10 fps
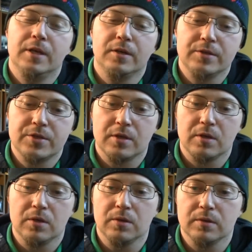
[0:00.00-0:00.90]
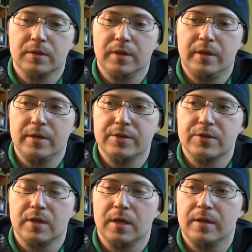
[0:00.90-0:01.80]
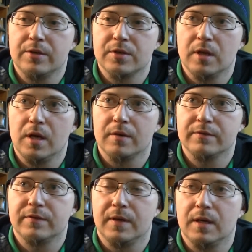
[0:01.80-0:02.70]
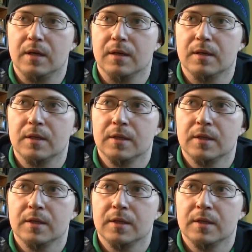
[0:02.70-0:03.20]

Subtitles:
know, so there's a lot of